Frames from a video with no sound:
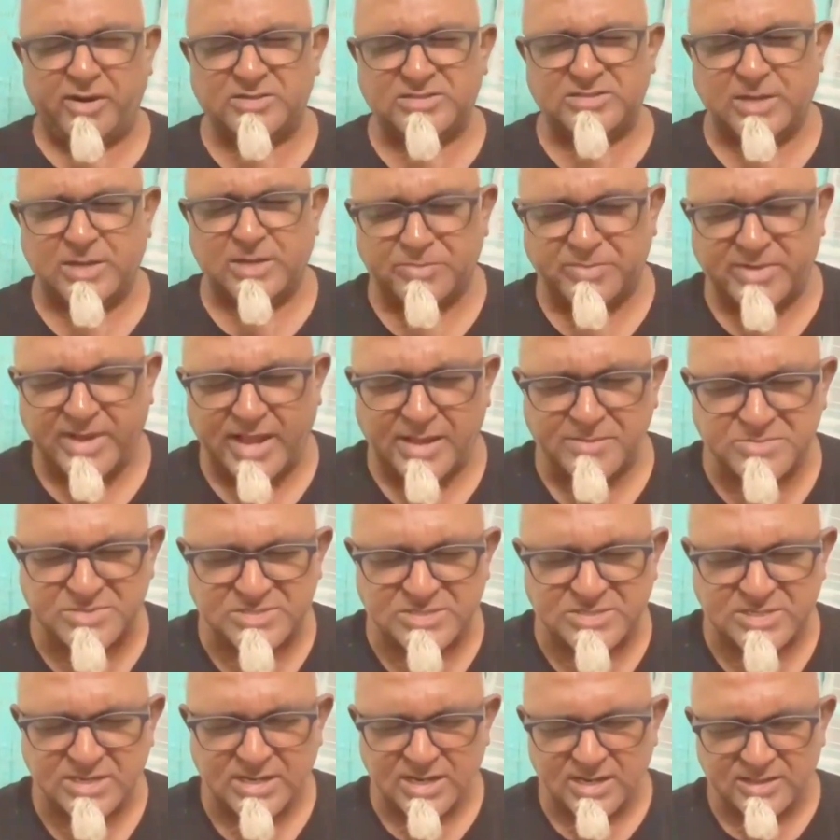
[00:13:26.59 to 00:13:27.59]
Sometimes
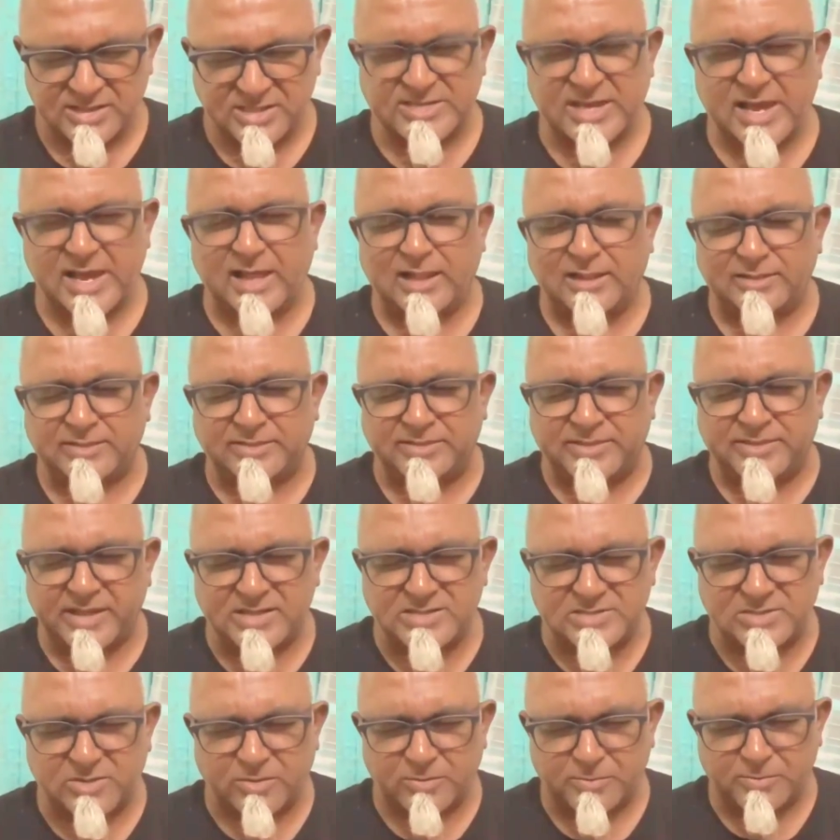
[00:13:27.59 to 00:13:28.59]
this hell
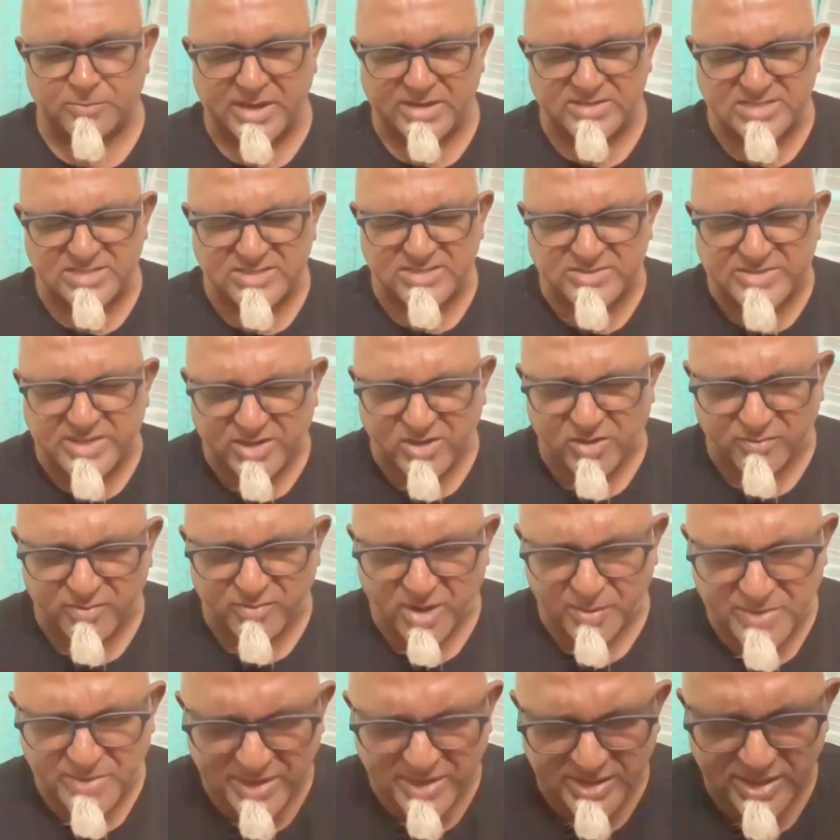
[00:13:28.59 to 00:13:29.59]
thinks of makes us think of
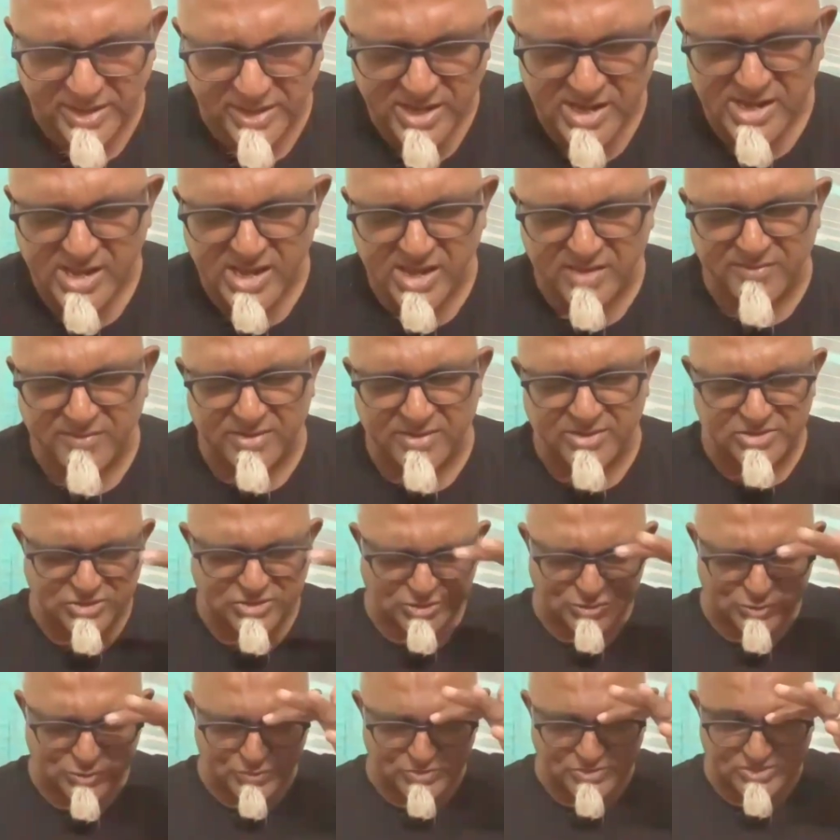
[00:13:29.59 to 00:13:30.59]
committing even
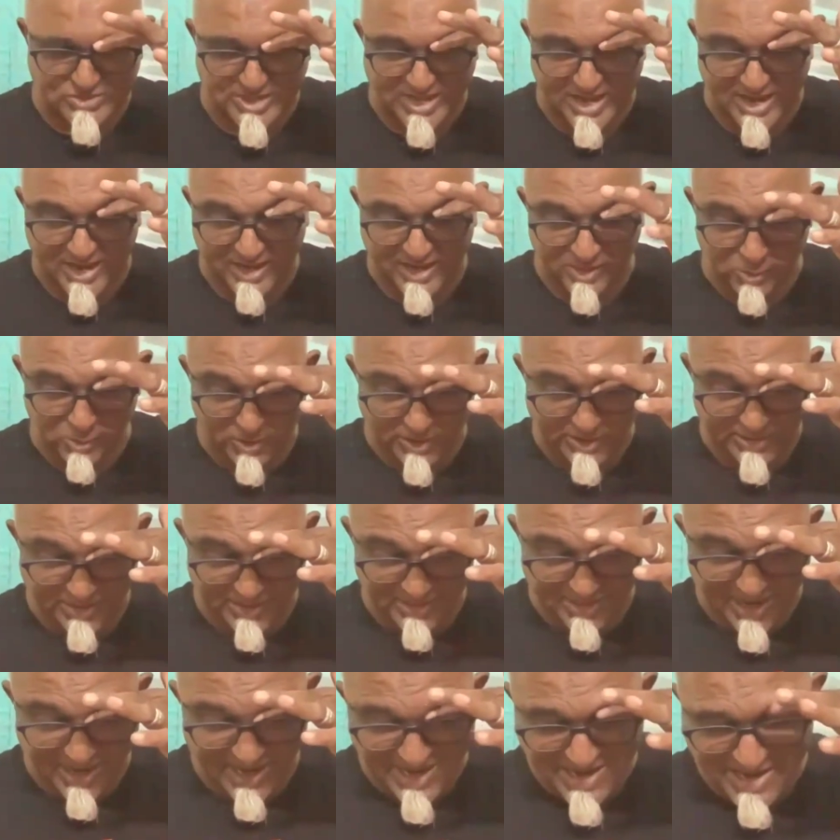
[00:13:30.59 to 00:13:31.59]
suicide, Lord,
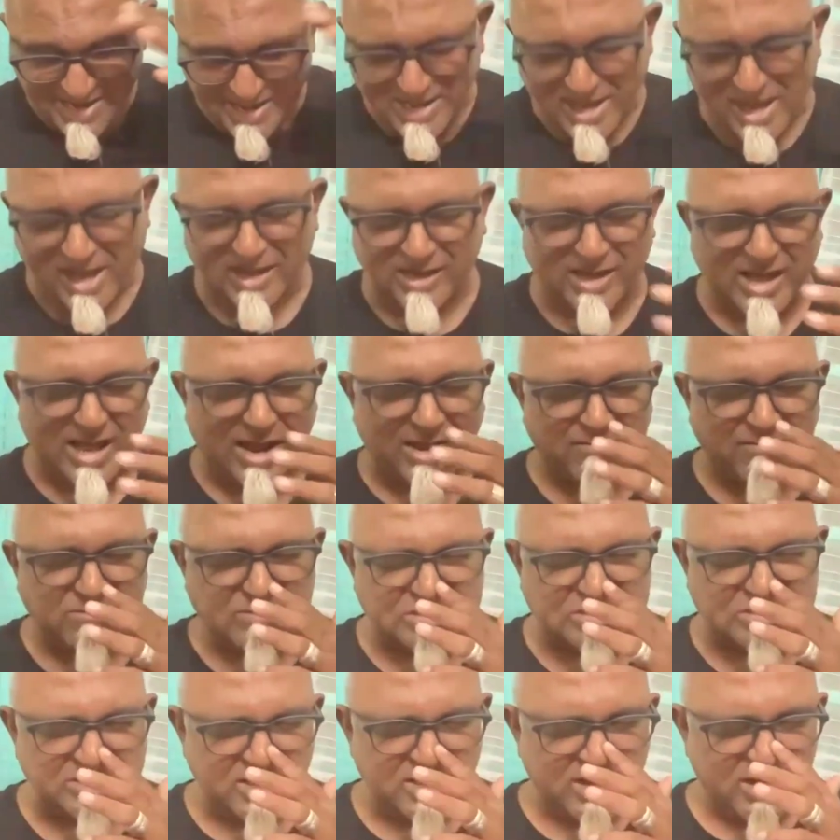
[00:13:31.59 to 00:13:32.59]
ending our
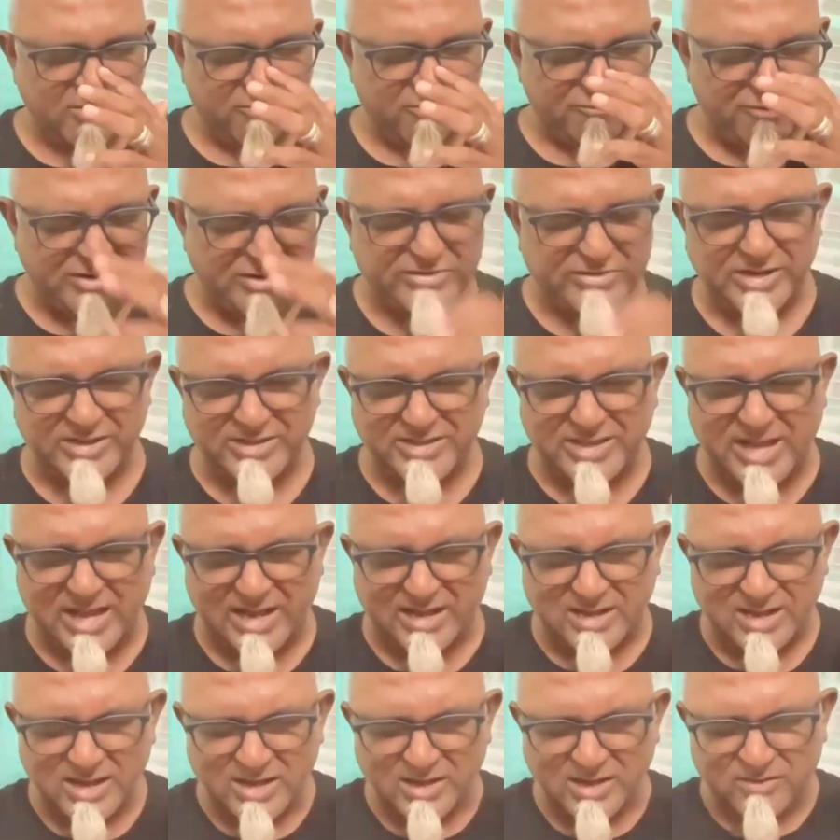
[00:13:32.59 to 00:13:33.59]
lives, wishing that
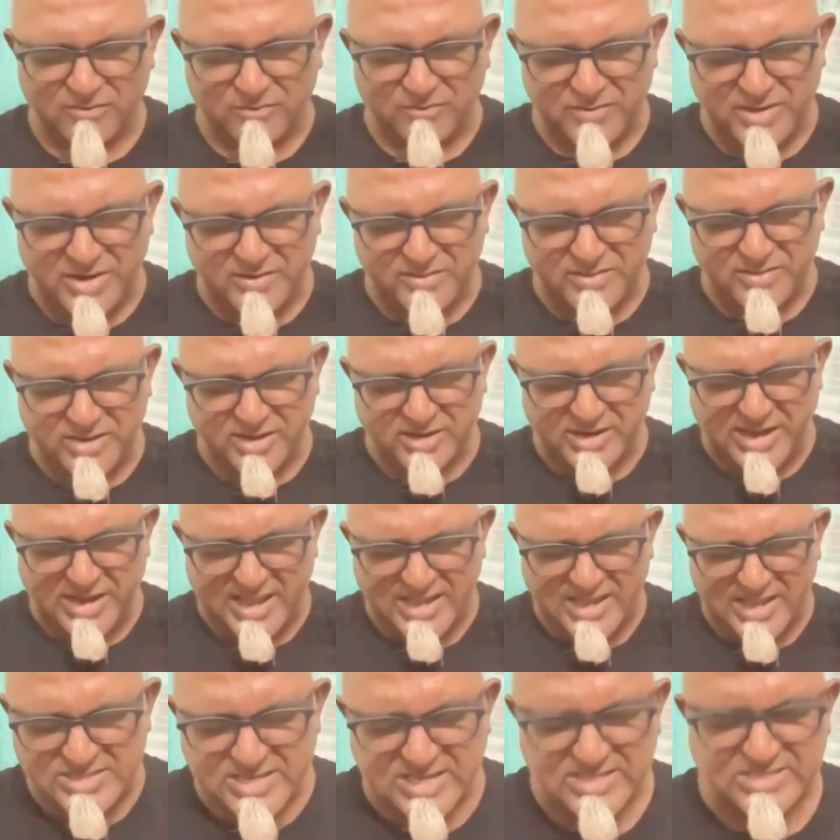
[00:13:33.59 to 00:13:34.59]
we didn't
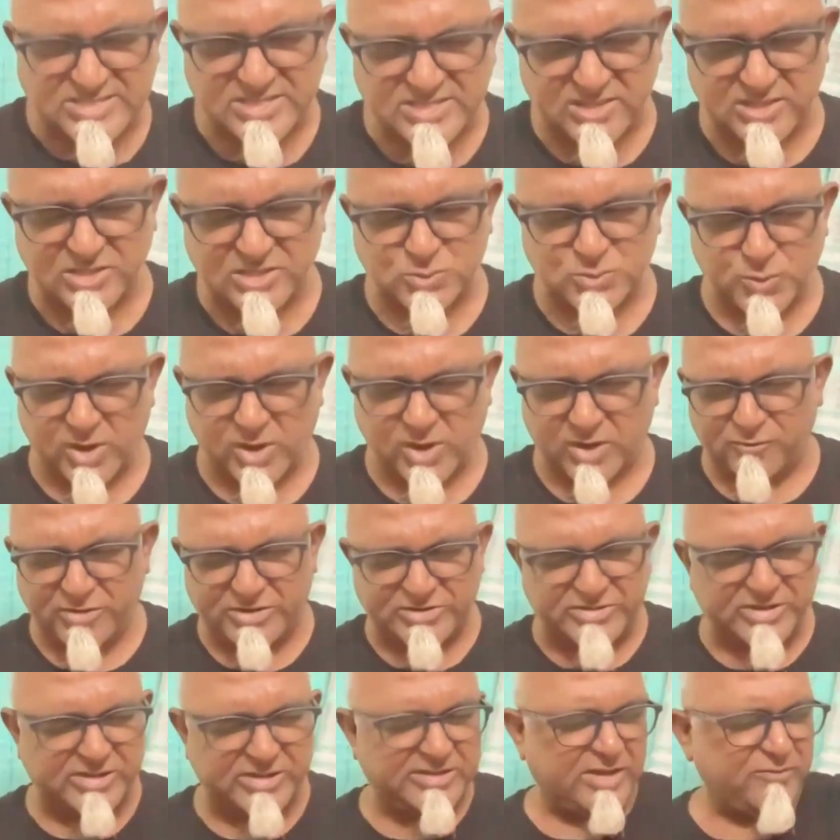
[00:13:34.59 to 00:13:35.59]
exist in this world,
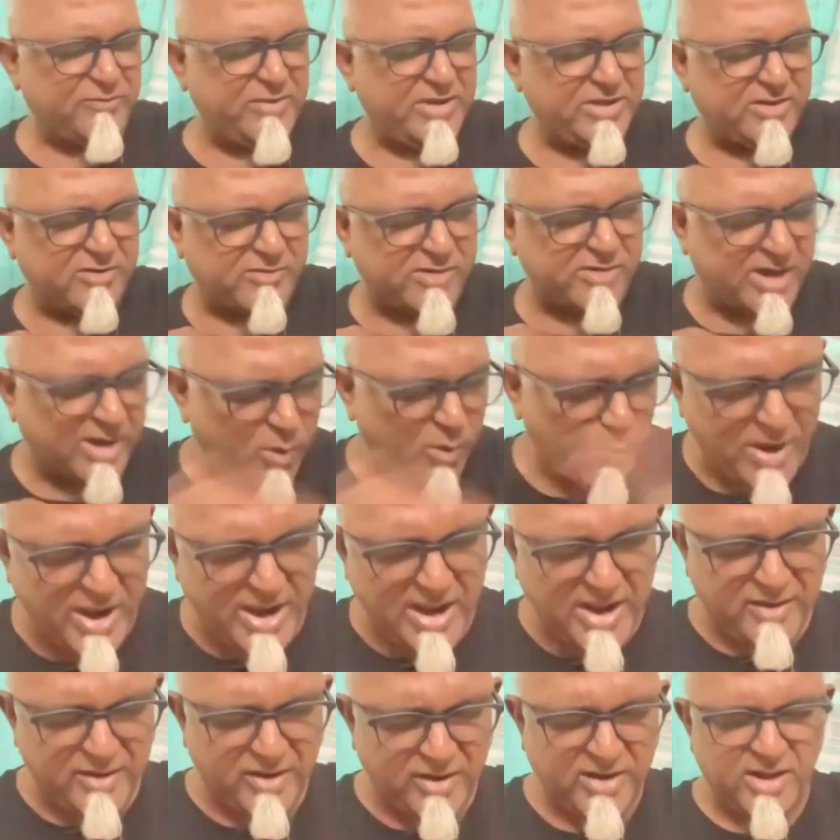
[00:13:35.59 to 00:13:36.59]
wishing that we run
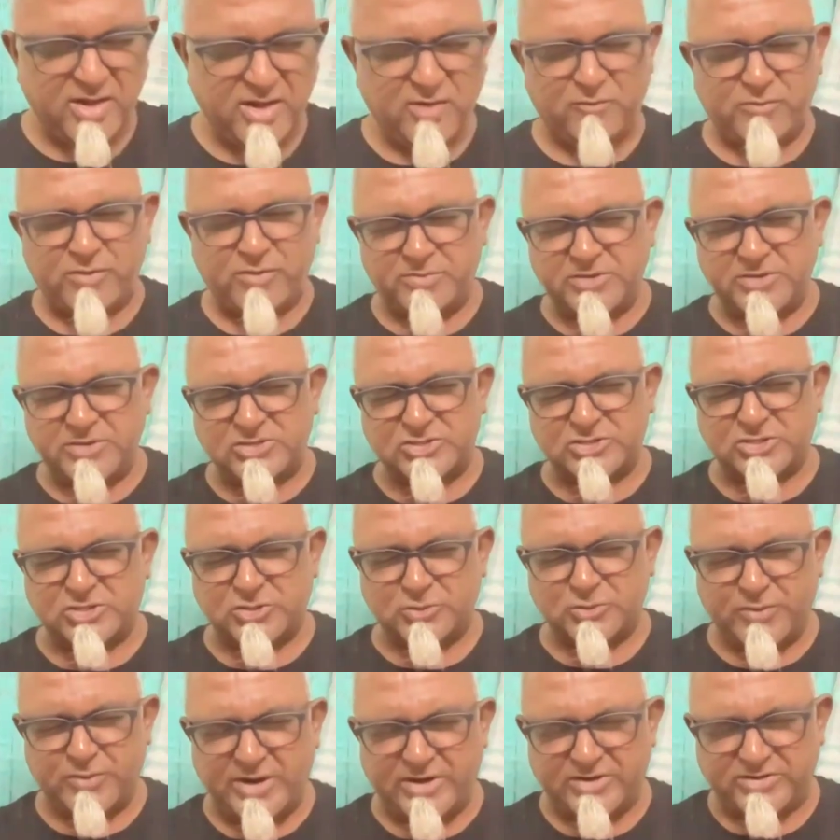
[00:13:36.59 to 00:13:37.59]
away from this
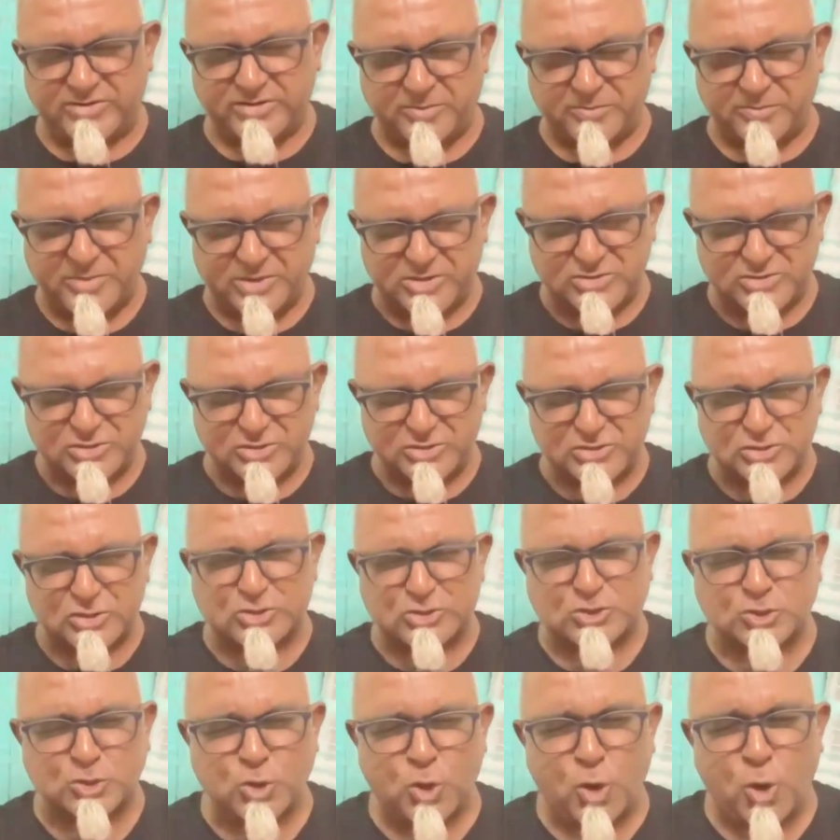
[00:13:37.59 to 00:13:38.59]
situation because this is
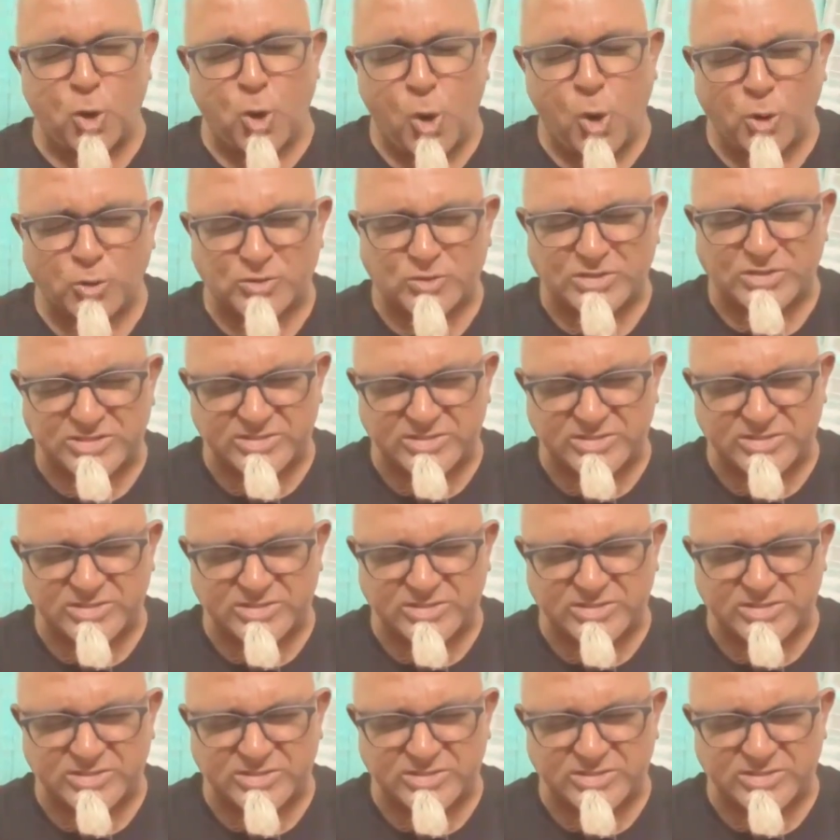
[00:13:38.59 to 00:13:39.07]
so,